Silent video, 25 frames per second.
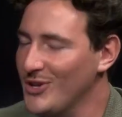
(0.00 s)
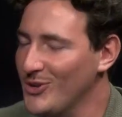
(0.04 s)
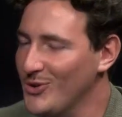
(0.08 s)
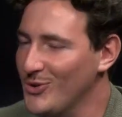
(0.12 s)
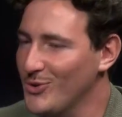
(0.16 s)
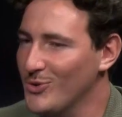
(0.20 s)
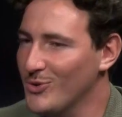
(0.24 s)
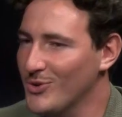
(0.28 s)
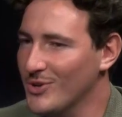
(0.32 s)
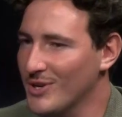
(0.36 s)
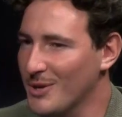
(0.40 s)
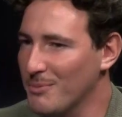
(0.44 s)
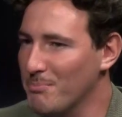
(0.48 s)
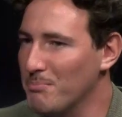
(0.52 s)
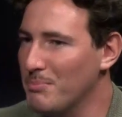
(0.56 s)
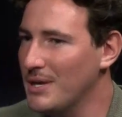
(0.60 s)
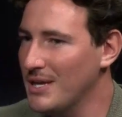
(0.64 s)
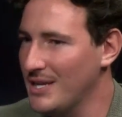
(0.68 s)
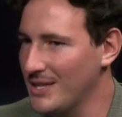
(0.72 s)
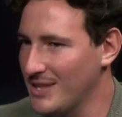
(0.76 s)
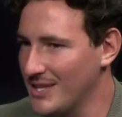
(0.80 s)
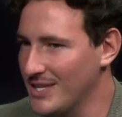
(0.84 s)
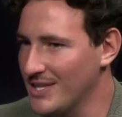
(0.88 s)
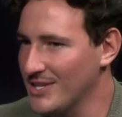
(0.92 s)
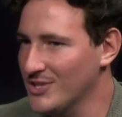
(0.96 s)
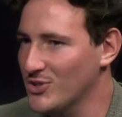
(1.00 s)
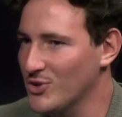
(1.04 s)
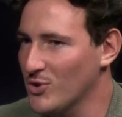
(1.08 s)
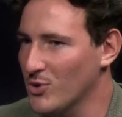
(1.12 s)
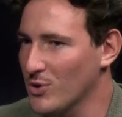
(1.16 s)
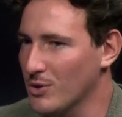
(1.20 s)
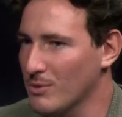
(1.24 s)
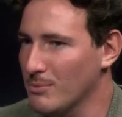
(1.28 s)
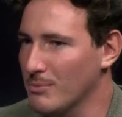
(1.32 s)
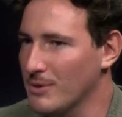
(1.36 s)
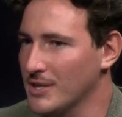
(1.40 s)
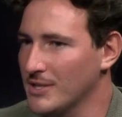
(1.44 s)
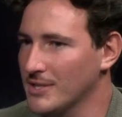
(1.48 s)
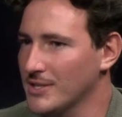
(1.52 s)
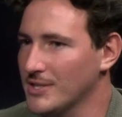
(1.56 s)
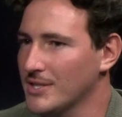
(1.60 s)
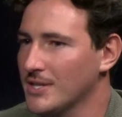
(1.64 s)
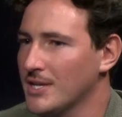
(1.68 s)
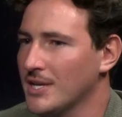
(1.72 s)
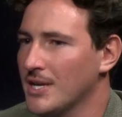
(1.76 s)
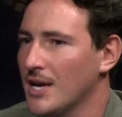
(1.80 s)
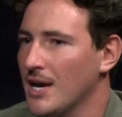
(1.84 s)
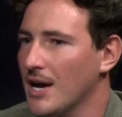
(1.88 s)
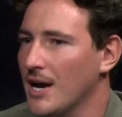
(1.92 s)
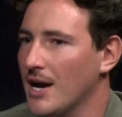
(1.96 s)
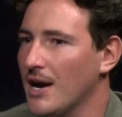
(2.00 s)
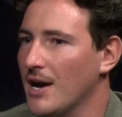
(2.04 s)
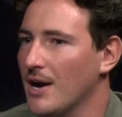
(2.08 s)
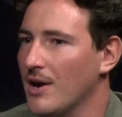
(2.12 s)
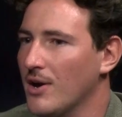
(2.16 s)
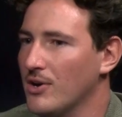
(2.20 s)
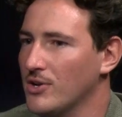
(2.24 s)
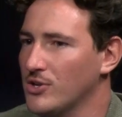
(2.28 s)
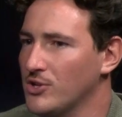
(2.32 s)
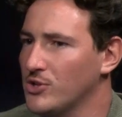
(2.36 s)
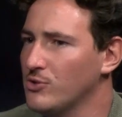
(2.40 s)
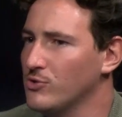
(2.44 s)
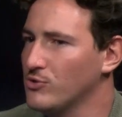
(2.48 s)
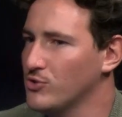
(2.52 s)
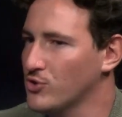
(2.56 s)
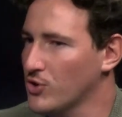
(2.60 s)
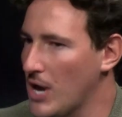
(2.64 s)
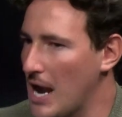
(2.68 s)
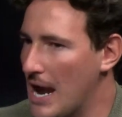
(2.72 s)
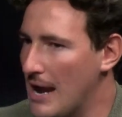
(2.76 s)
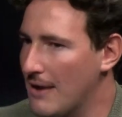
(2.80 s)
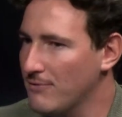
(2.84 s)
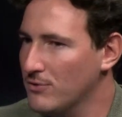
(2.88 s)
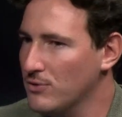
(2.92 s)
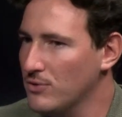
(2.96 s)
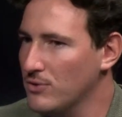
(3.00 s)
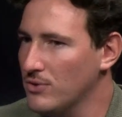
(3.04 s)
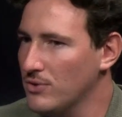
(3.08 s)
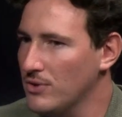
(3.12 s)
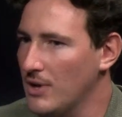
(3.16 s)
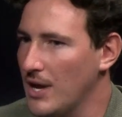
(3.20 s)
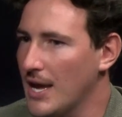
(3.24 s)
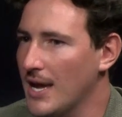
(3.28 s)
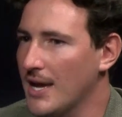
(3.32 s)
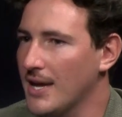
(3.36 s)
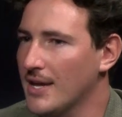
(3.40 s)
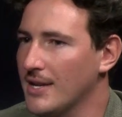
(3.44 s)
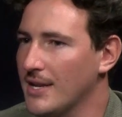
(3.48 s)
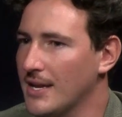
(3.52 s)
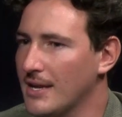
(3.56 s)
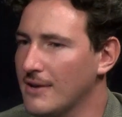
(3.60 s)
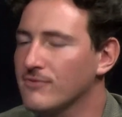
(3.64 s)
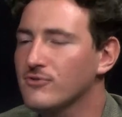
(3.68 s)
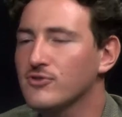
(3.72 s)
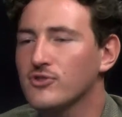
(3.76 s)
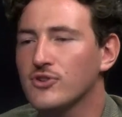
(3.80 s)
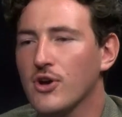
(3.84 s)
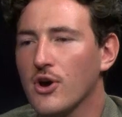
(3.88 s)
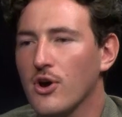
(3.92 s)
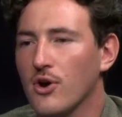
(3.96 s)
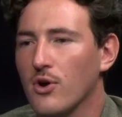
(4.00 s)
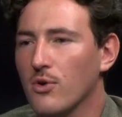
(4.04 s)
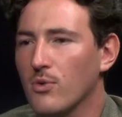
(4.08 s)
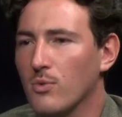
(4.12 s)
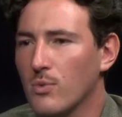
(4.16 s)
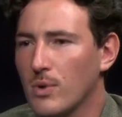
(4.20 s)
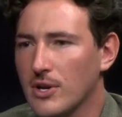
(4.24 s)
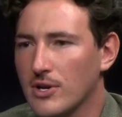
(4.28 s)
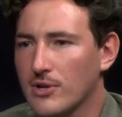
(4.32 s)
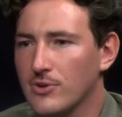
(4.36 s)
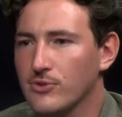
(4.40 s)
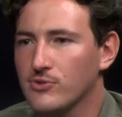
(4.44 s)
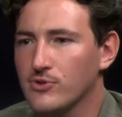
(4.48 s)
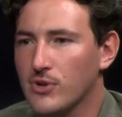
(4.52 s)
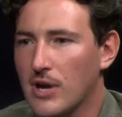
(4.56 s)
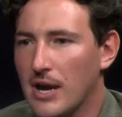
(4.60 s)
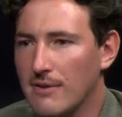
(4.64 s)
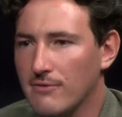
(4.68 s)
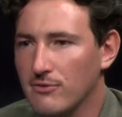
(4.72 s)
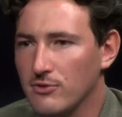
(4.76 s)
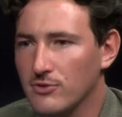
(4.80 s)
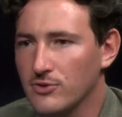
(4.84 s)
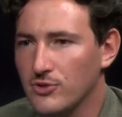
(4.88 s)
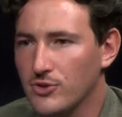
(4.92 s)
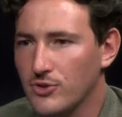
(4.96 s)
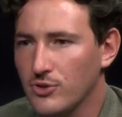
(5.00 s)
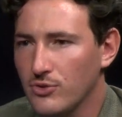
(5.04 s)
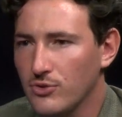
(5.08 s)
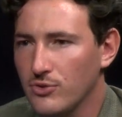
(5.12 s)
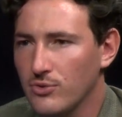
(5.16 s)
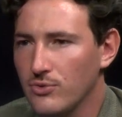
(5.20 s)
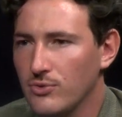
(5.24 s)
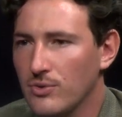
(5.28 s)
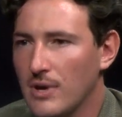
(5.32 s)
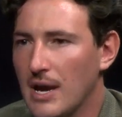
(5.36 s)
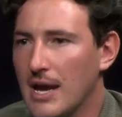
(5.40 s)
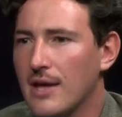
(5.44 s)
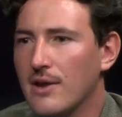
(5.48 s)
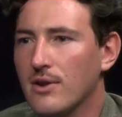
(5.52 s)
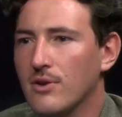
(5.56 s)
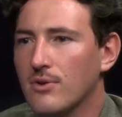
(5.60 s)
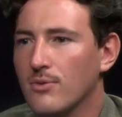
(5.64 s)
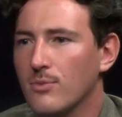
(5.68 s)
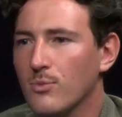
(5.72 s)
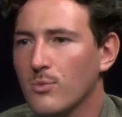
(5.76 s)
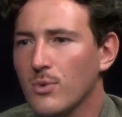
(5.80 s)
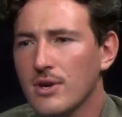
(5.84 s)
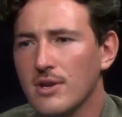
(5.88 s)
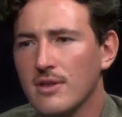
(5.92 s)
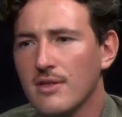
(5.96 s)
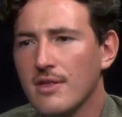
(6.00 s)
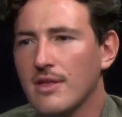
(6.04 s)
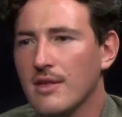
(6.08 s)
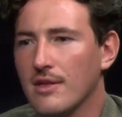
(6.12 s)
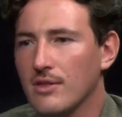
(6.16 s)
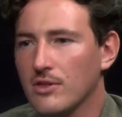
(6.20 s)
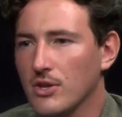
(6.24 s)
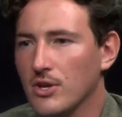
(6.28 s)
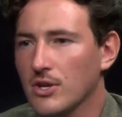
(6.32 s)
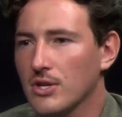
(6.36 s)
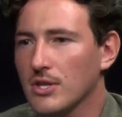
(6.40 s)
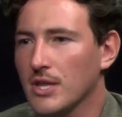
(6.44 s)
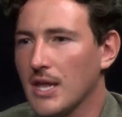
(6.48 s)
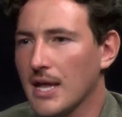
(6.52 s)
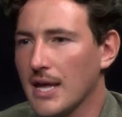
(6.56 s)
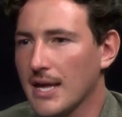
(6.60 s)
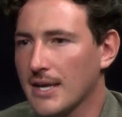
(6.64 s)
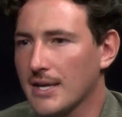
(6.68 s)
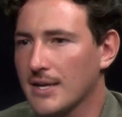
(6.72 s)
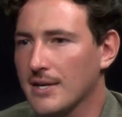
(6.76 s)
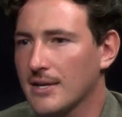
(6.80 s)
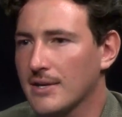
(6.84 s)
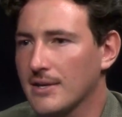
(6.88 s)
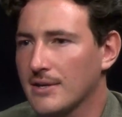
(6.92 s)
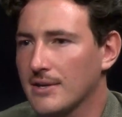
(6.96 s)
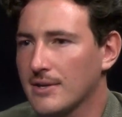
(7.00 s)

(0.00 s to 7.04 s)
you compete in these tournaments, do you travel? And if so, where do you travel to? And what do they look like?